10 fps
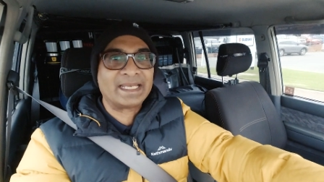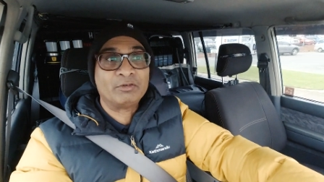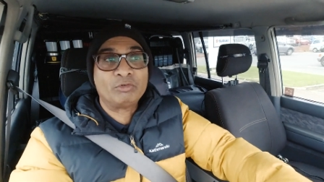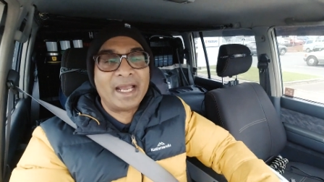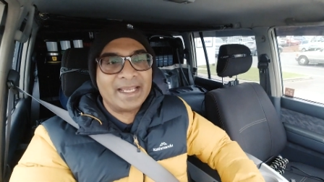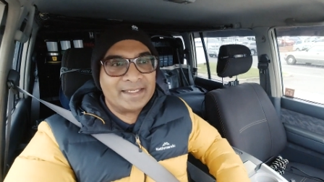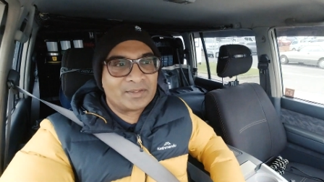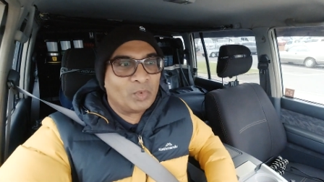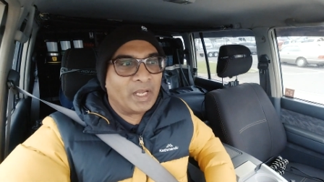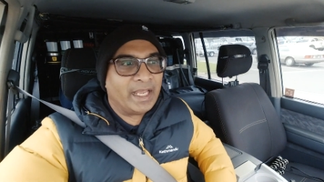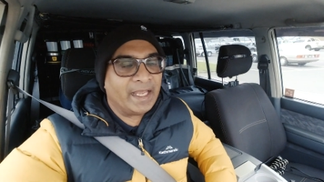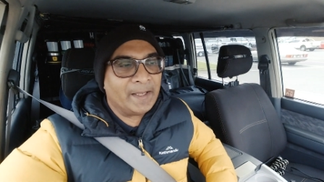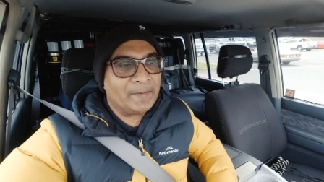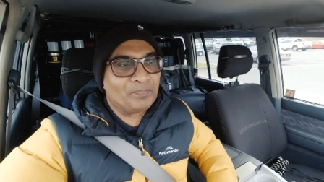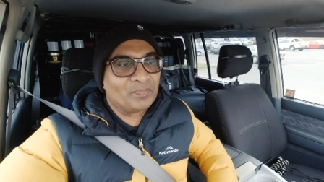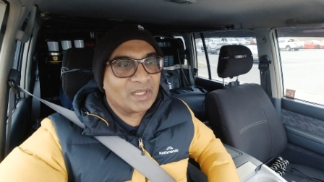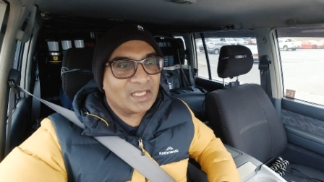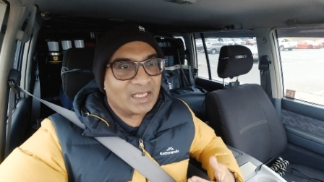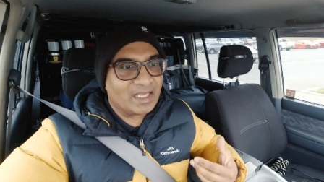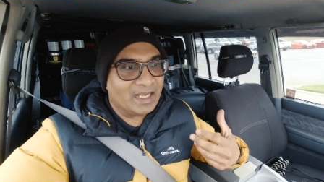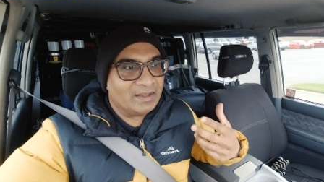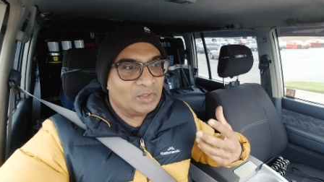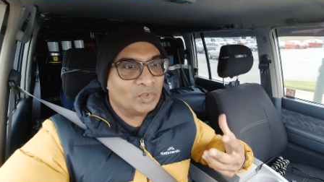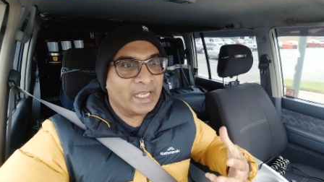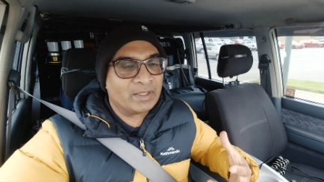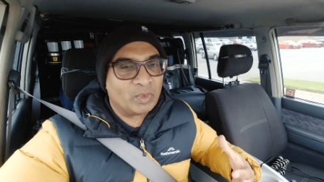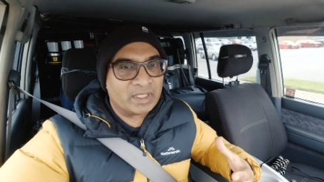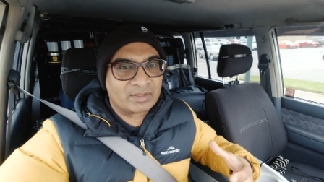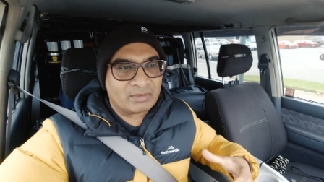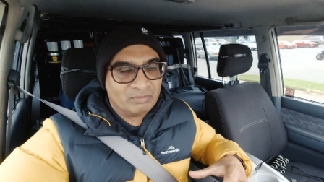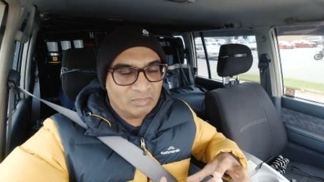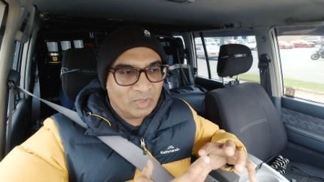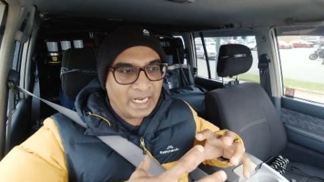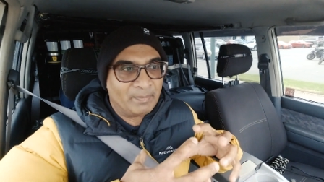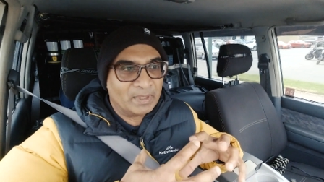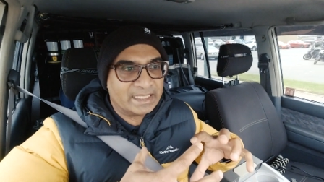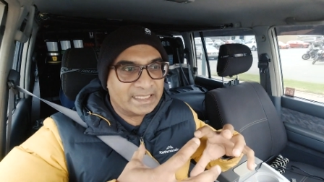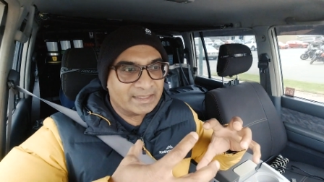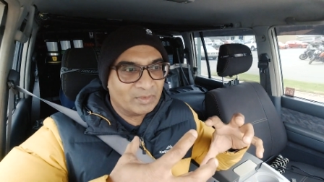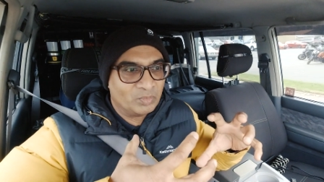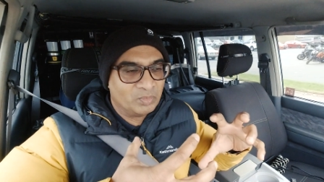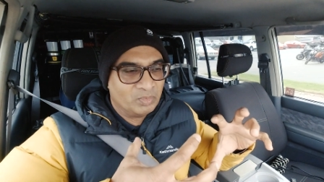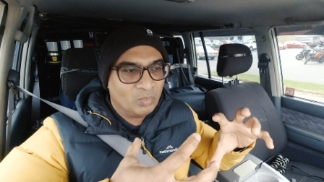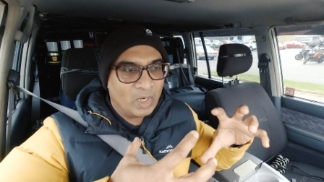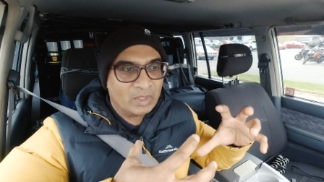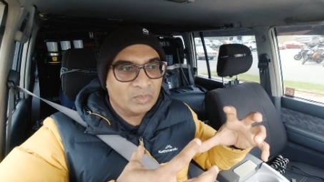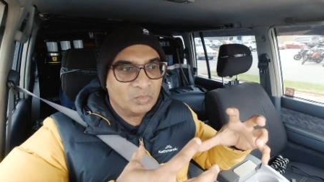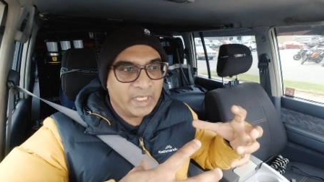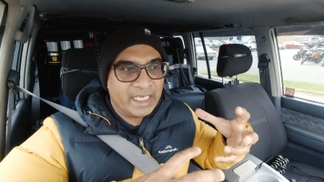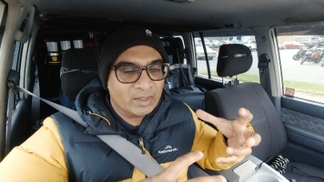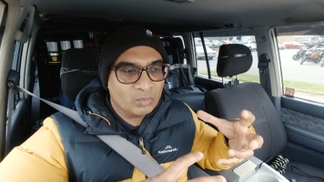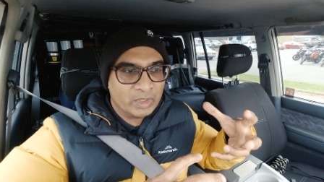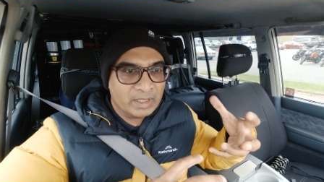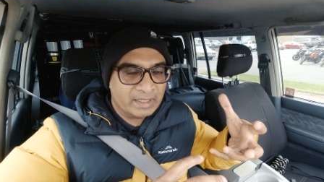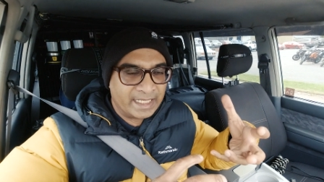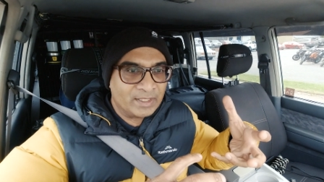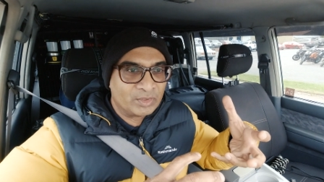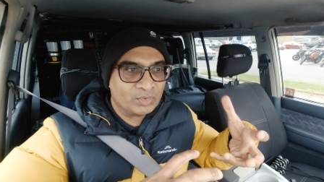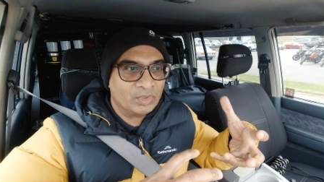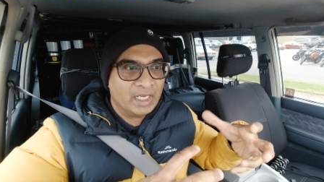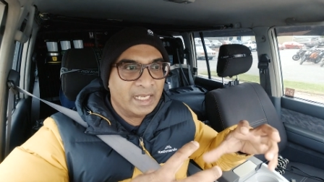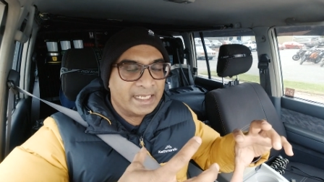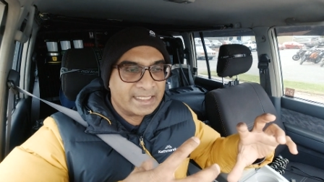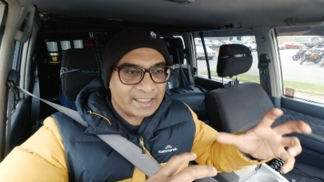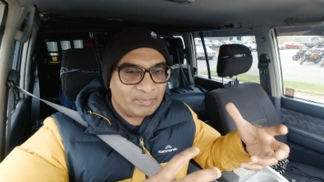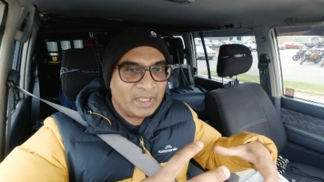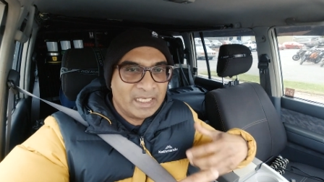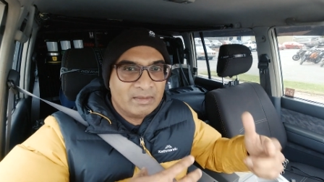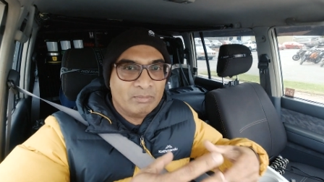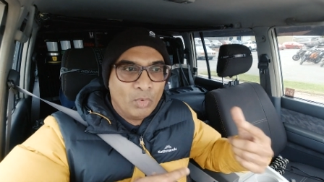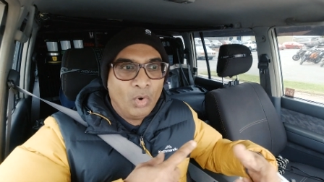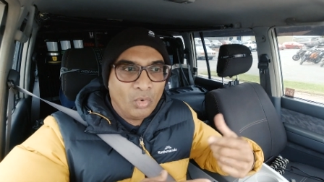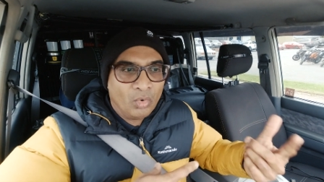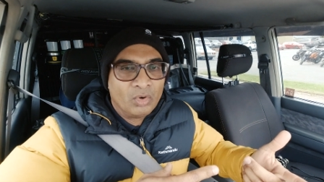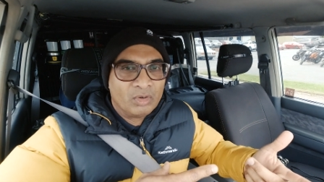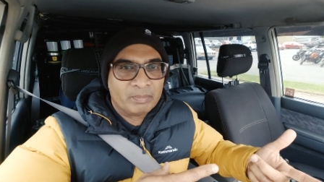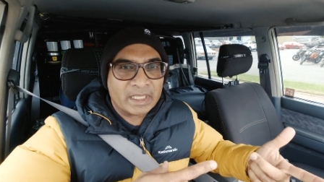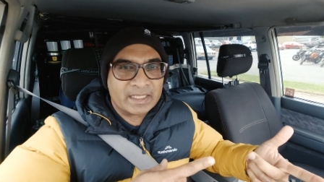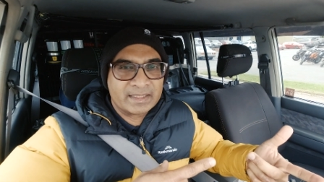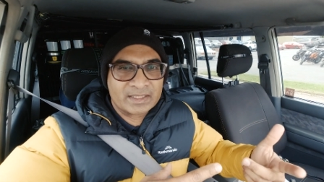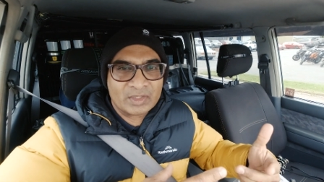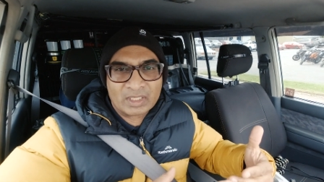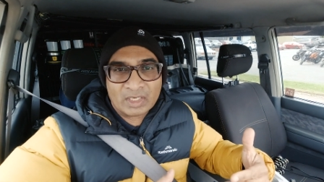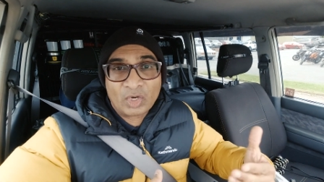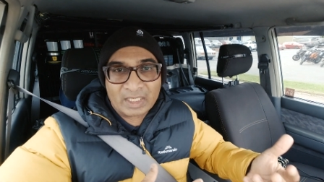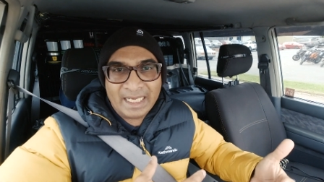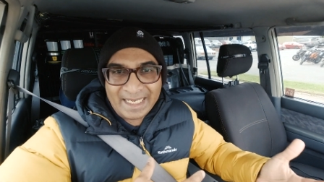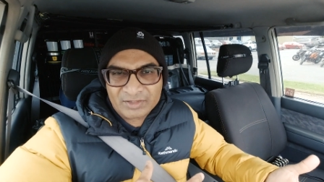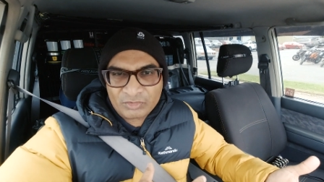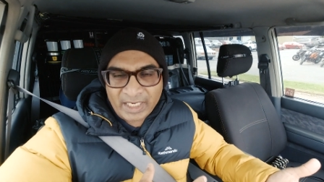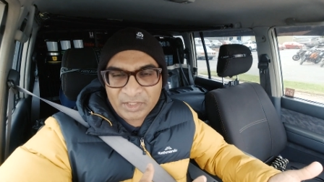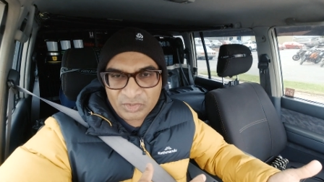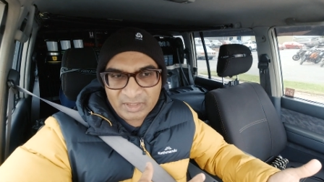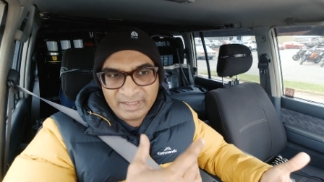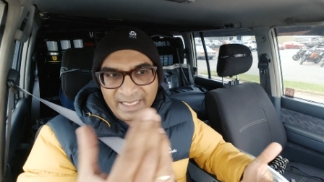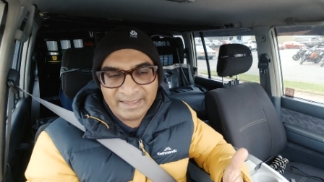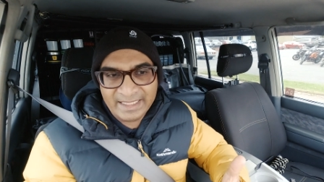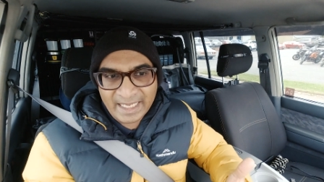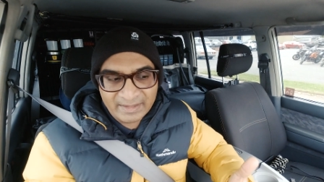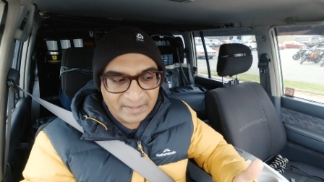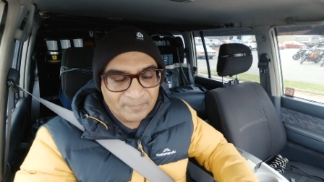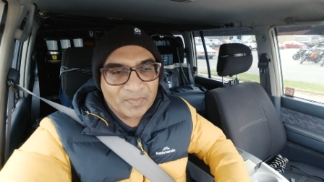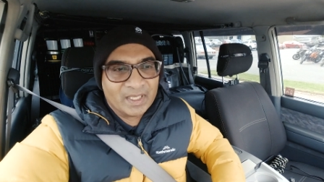can arise where you get what happens is the one wheel would tend to spin more because it's got a lot less traction than the other.